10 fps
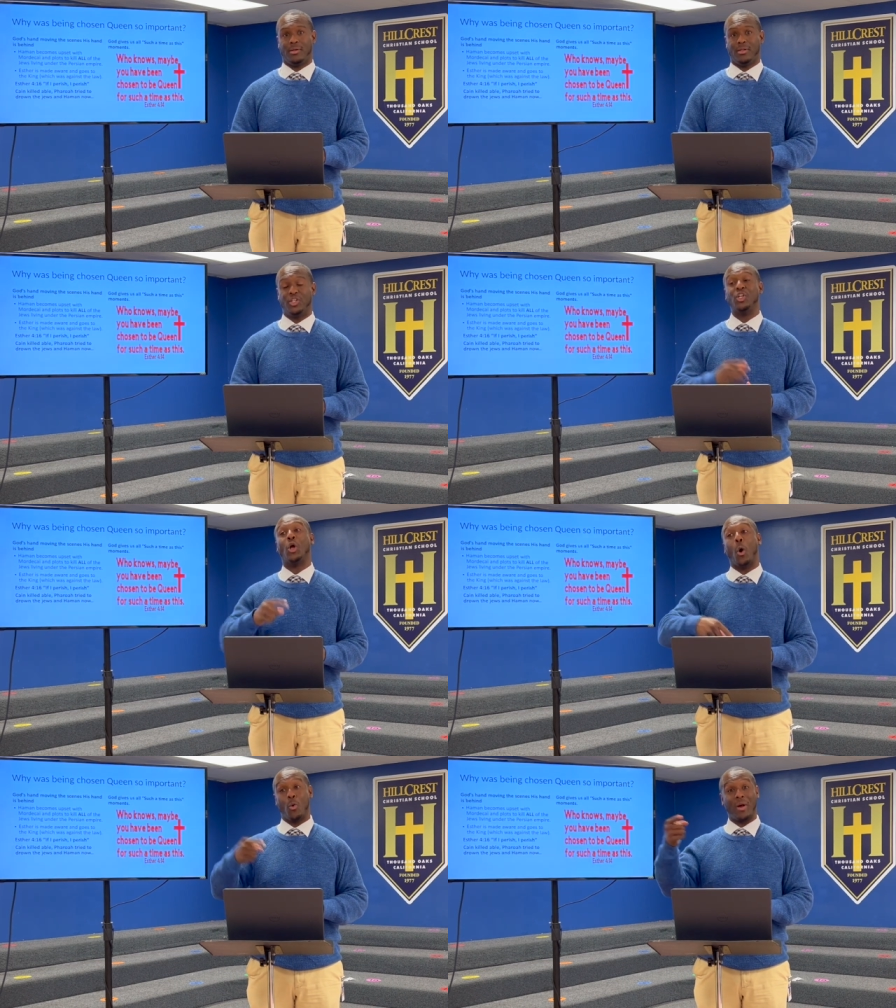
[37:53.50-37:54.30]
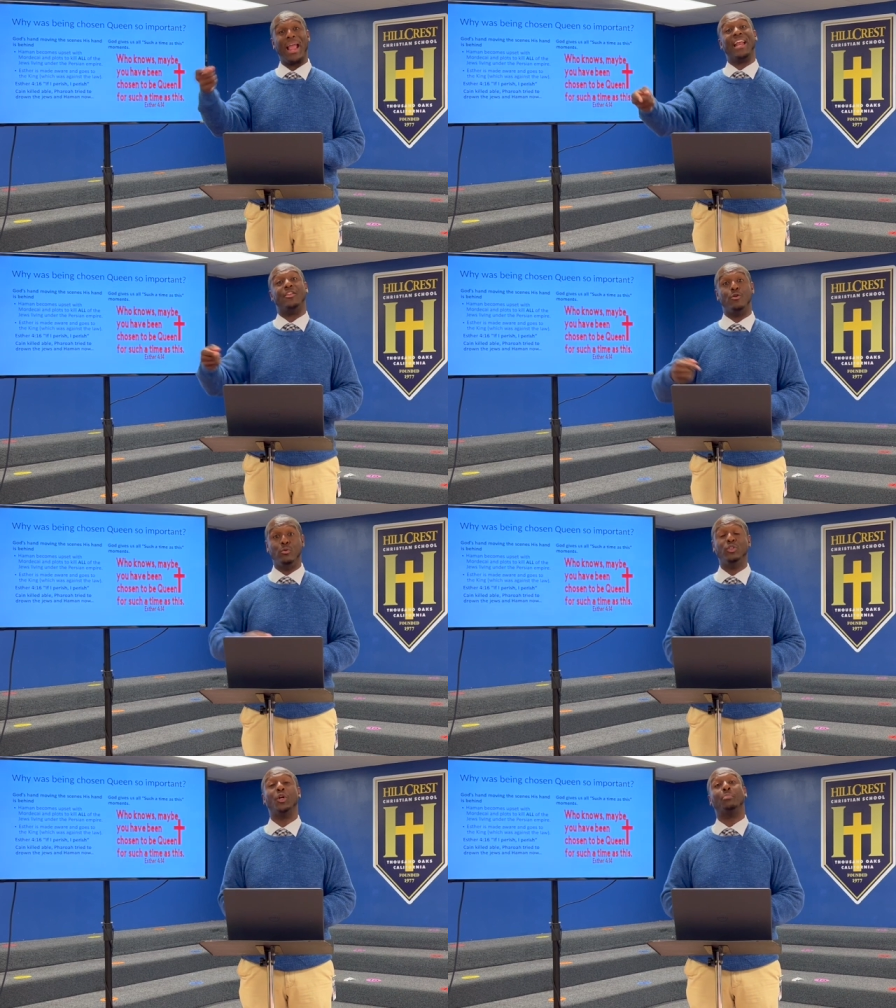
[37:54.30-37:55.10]
to go and
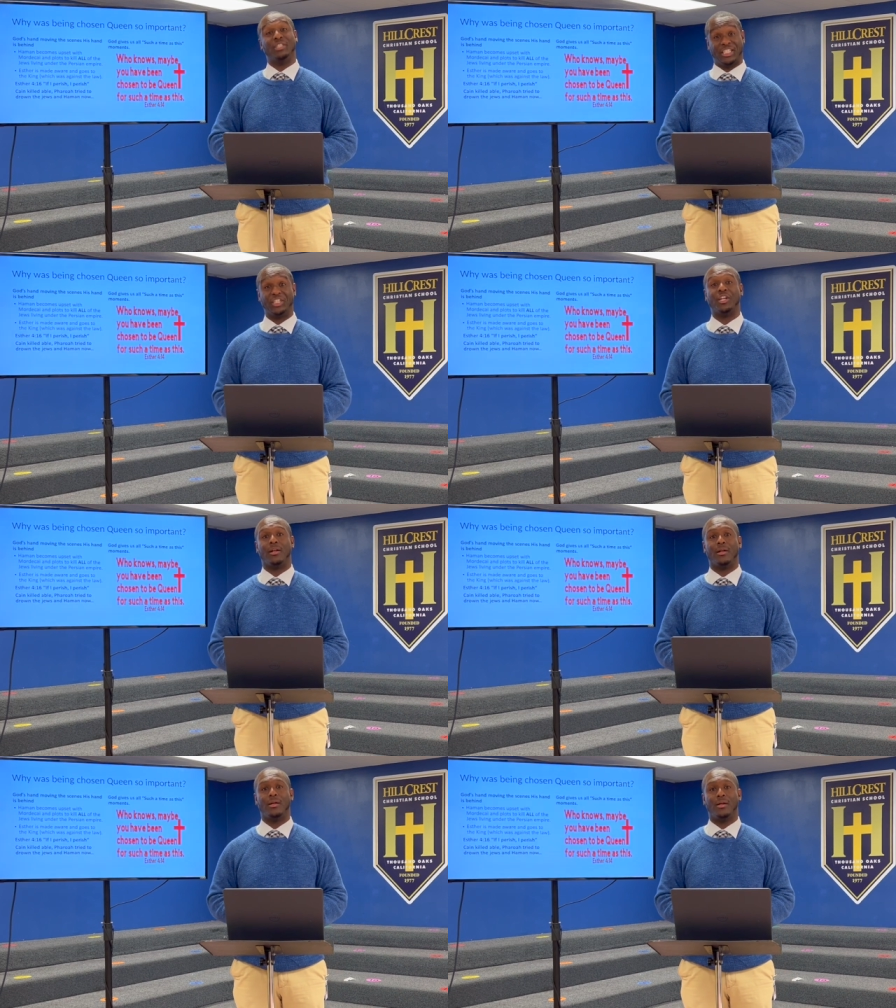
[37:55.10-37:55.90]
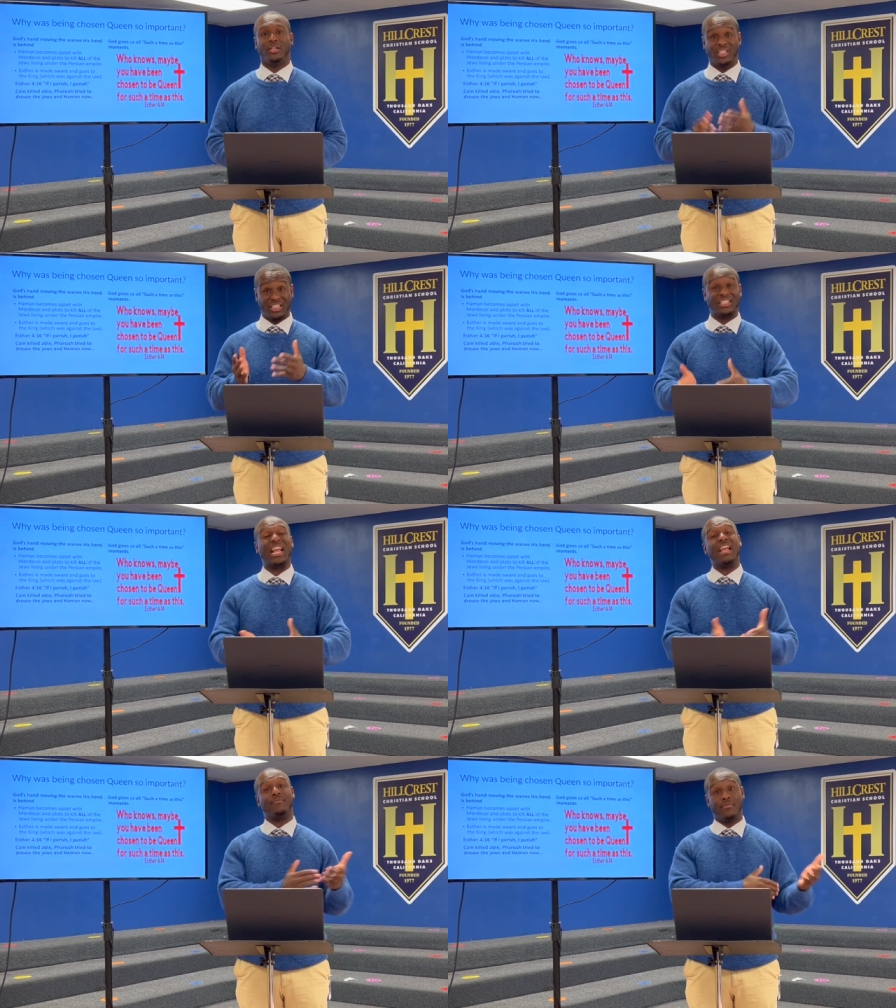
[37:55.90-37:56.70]
use your position to
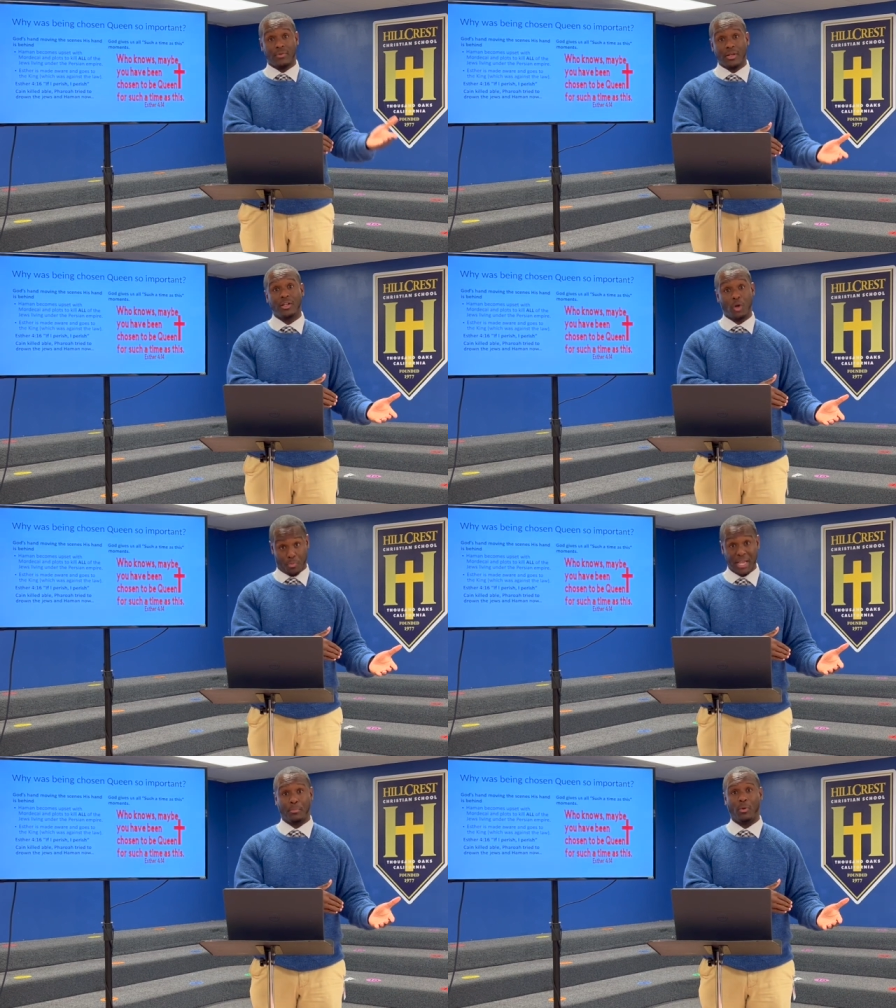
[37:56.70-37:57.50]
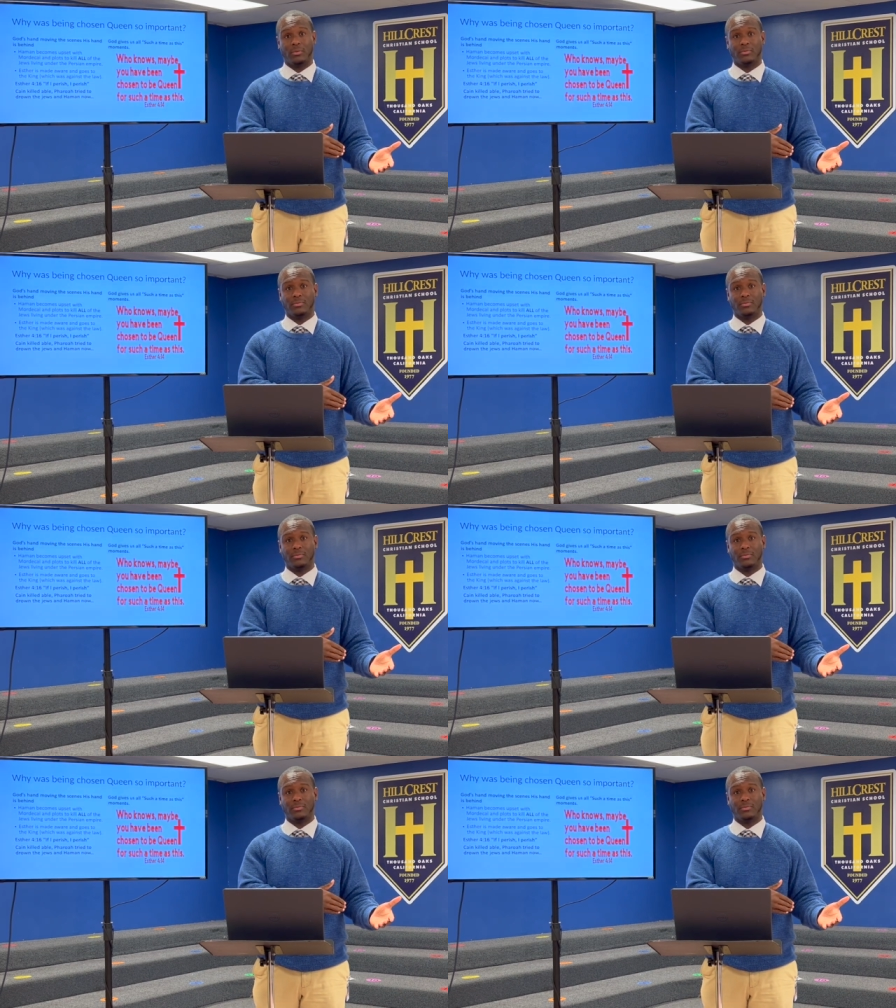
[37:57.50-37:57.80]
save your people.